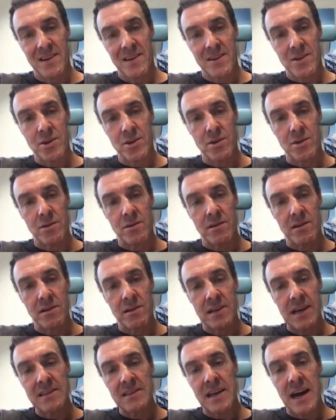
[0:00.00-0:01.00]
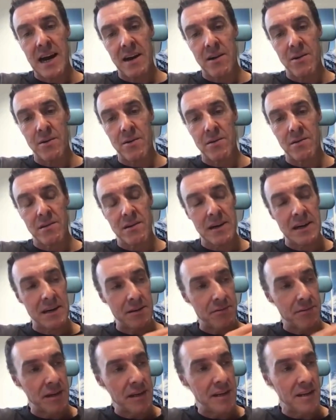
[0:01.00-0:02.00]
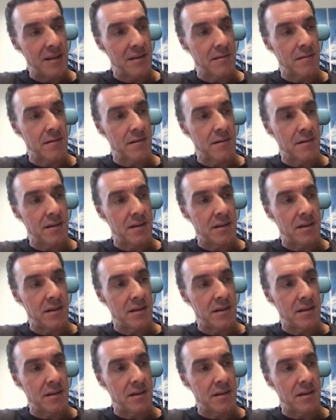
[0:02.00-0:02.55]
So that's how I really